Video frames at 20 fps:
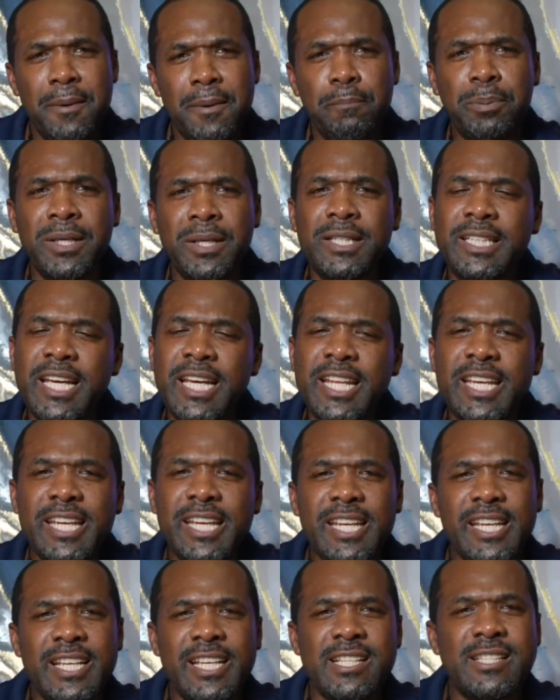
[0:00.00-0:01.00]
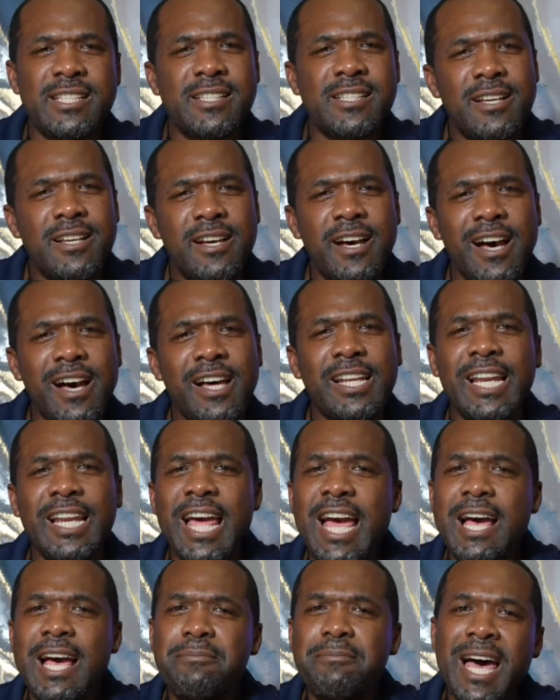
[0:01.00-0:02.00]
P. Diddy is a
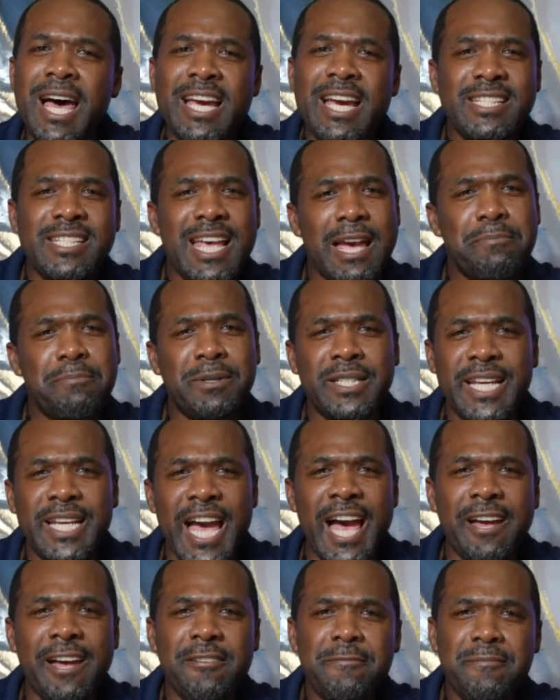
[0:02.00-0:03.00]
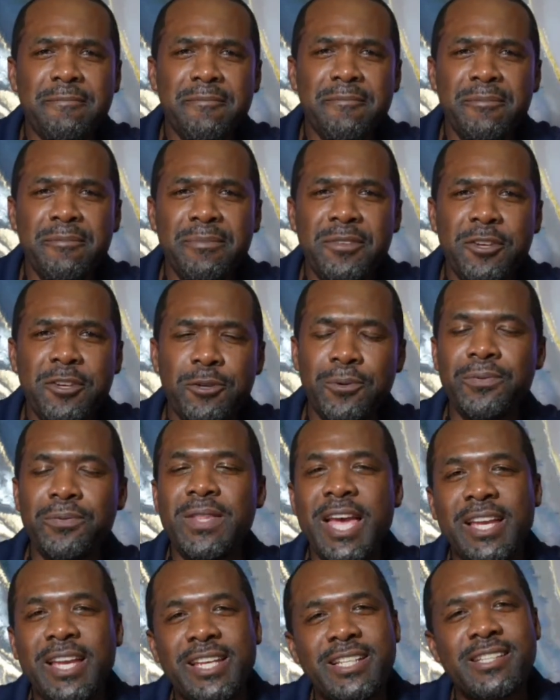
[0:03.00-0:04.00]
lamb-like type of guy. You
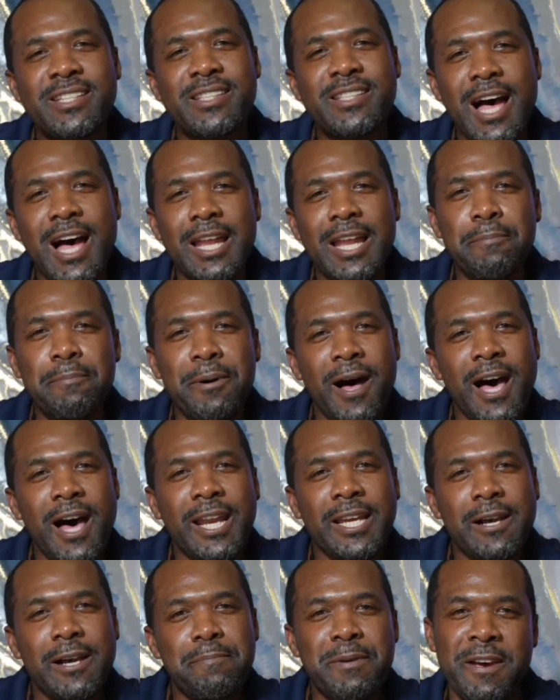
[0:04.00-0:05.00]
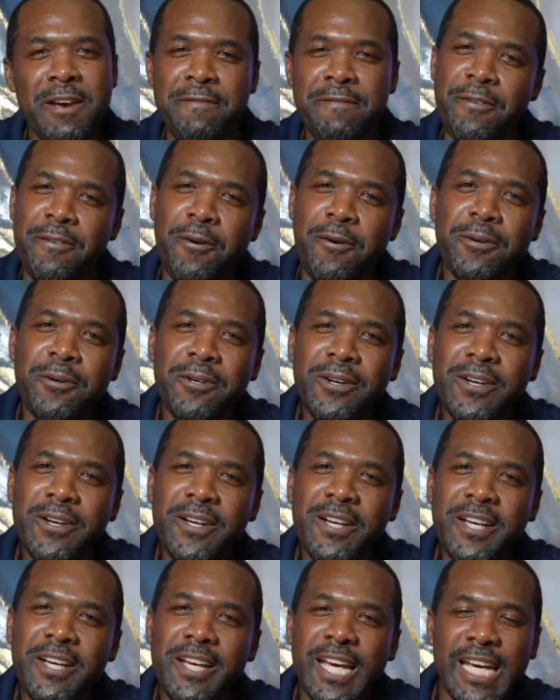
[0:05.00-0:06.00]
think he's starting the party up at 4
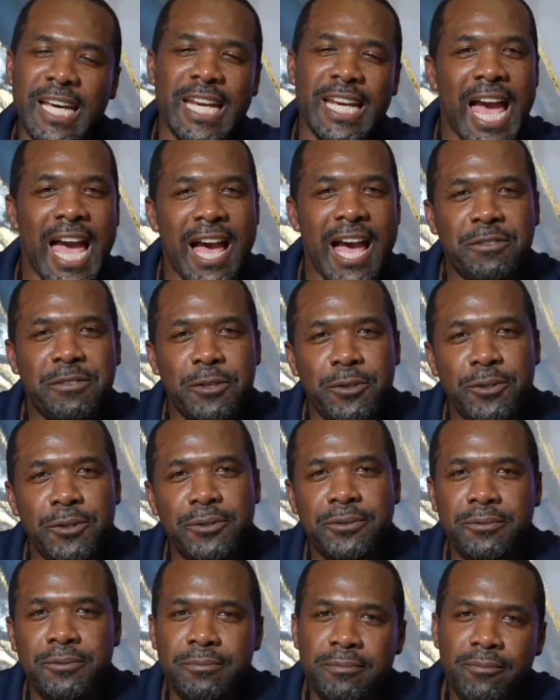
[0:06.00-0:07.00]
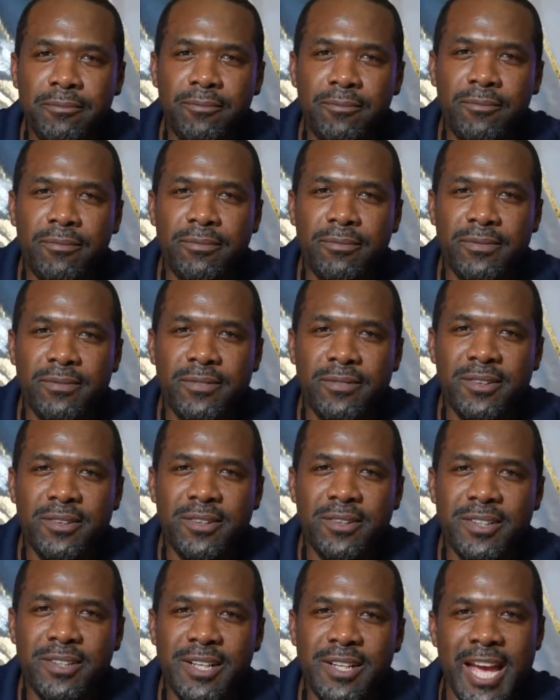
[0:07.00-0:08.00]
in the afternoon?
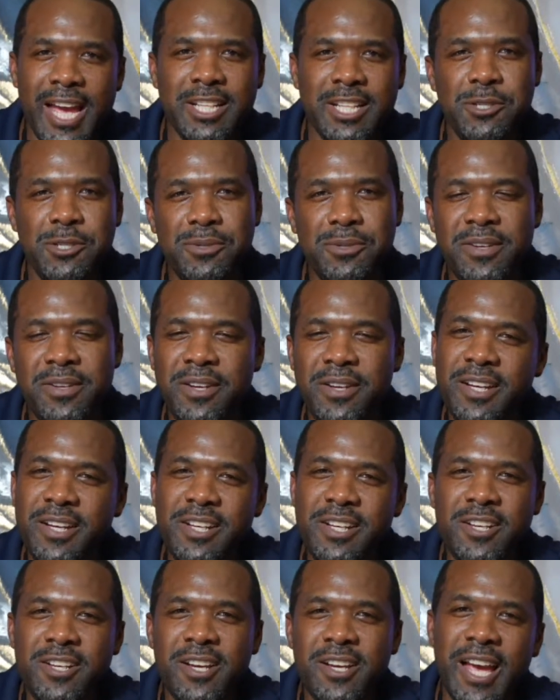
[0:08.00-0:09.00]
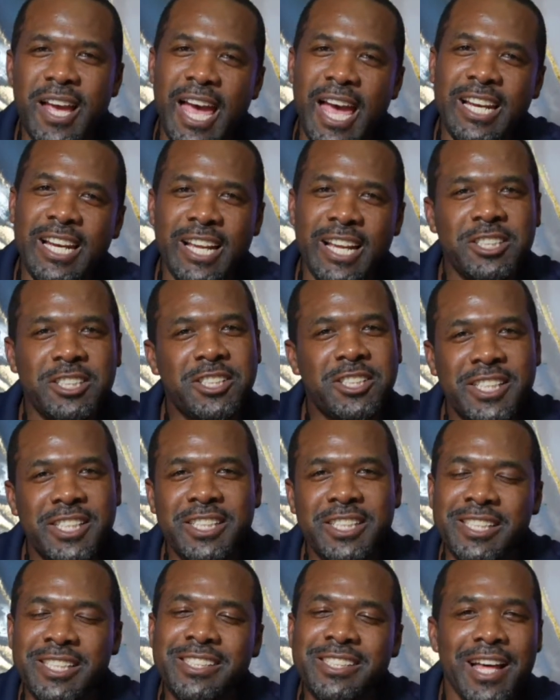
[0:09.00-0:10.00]
At lunch,
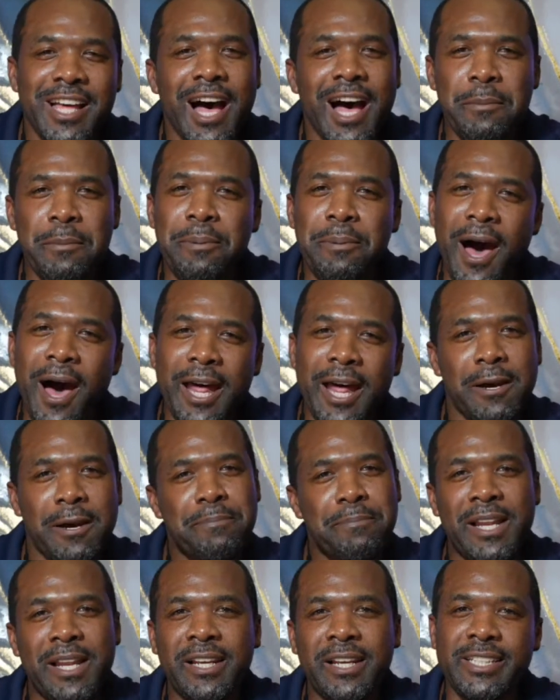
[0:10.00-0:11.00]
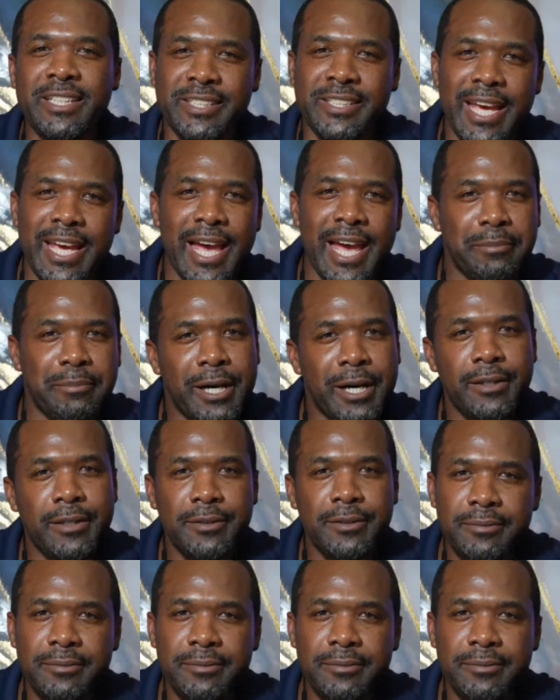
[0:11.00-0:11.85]
he started the party up at lunchtime, huh?